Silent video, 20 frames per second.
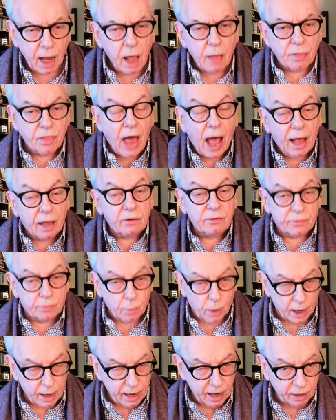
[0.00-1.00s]
That's
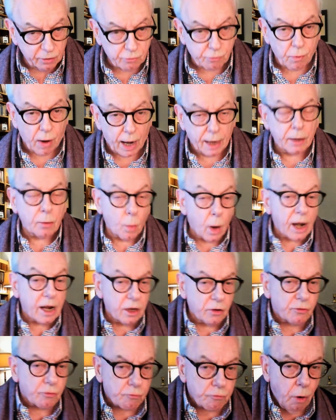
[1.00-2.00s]
where he's right. Where
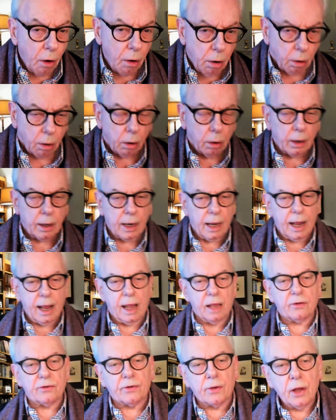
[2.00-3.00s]
he's wrong
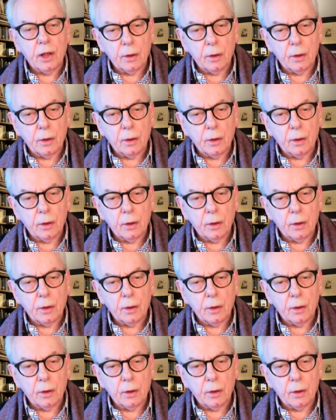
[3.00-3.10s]
is